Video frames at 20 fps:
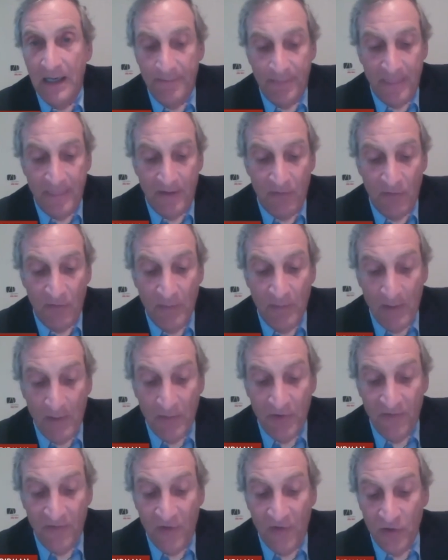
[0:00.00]
Remember
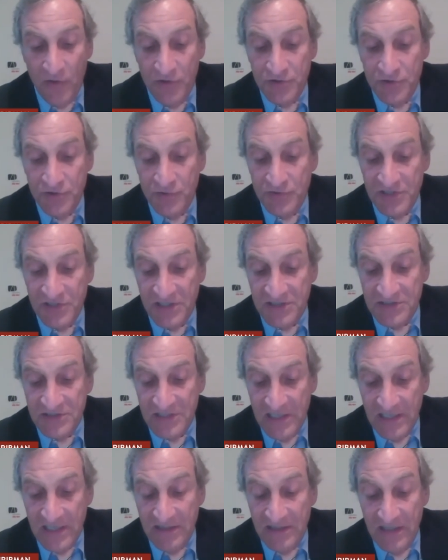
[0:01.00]
to vote on June
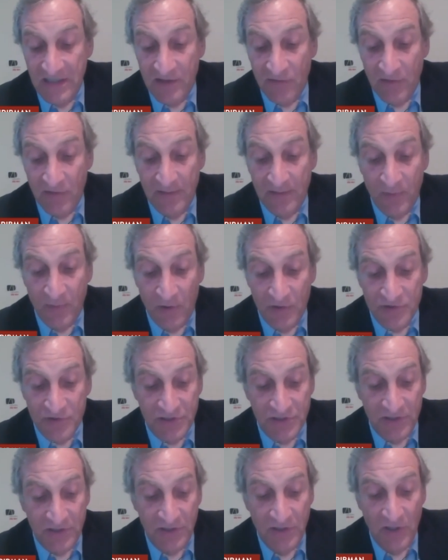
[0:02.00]
16th, either in
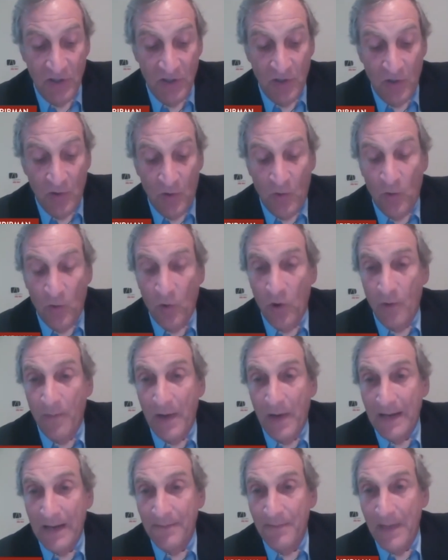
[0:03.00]
person or
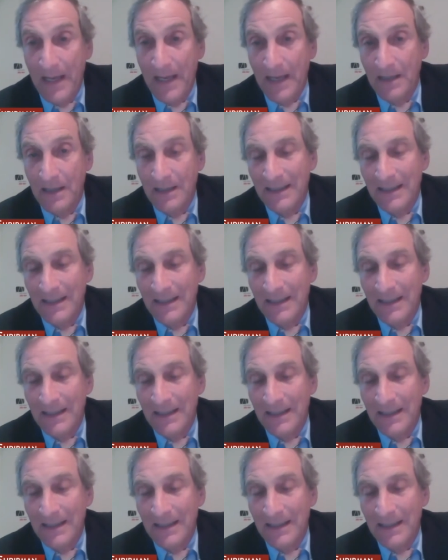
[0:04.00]
by mail.